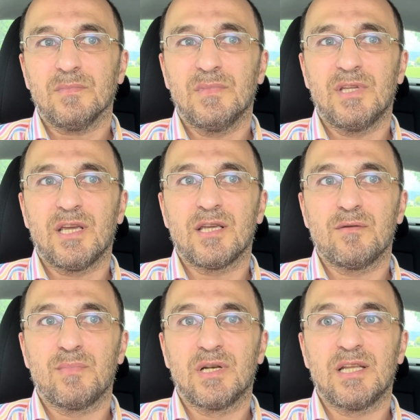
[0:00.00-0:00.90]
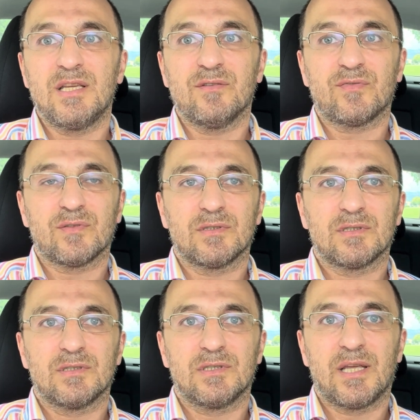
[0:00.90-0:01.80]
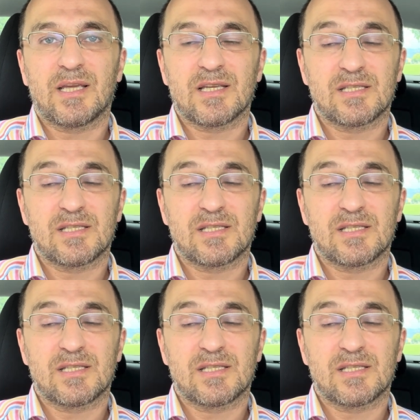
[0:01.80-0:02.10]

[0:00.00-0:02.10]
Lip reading: they believe they can